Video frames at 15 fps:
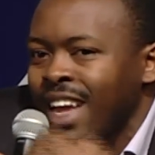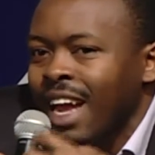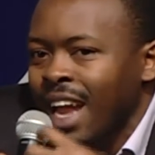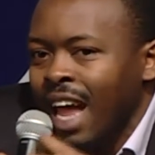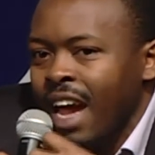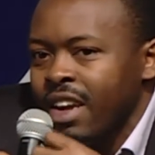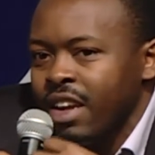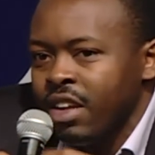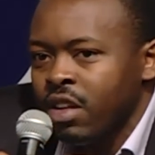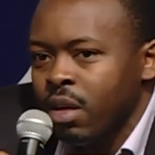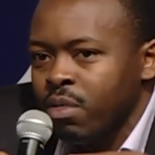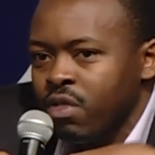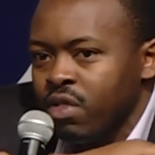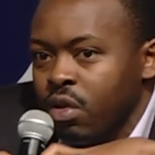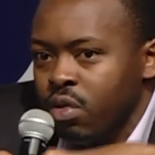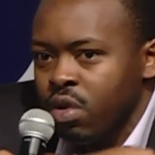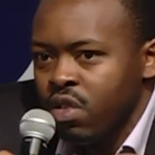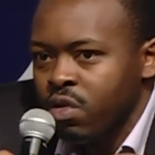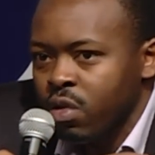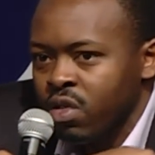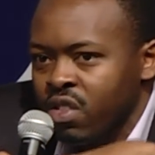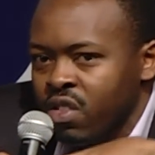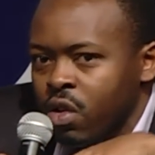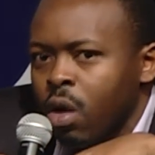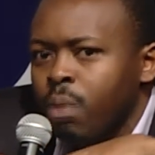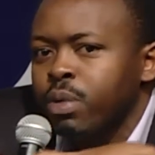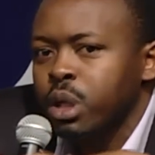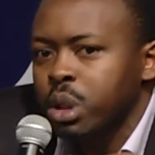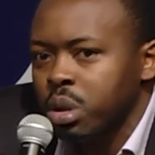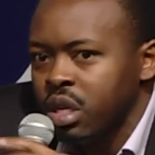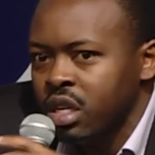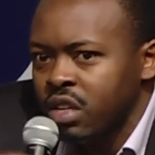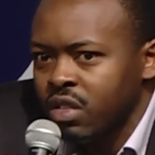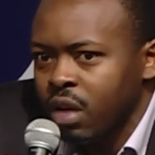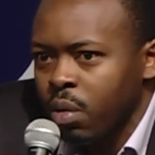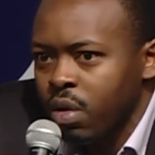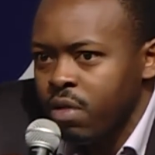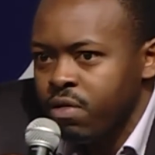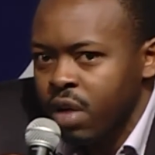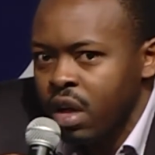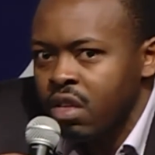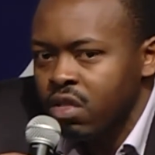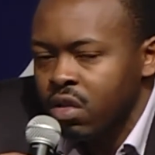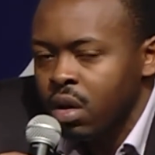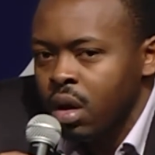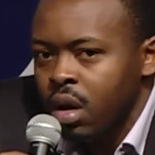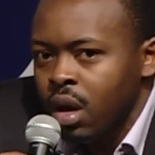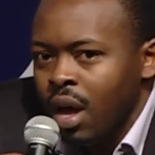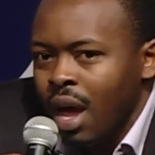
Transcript: aligned in terms of the resources and opportunities that we face.